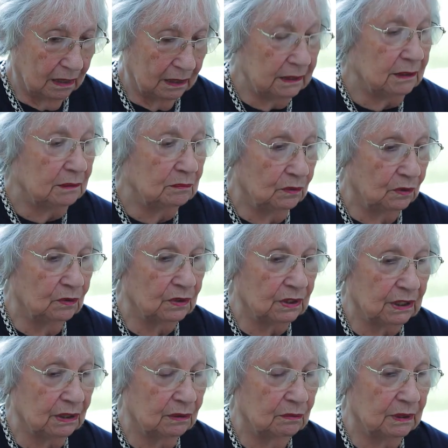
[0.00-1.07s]
in the
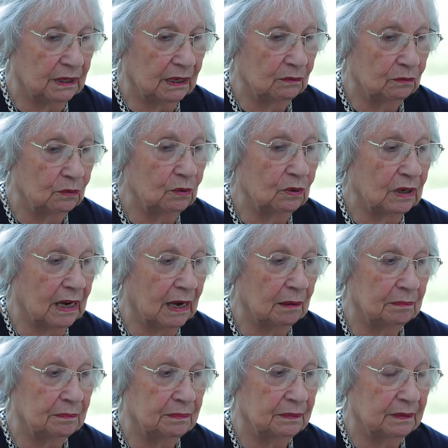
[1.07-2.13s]
morning when I woke
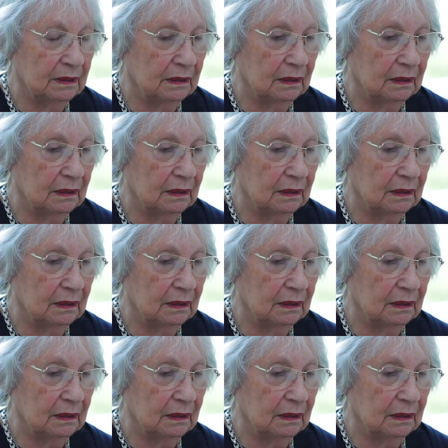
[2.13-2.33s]
up,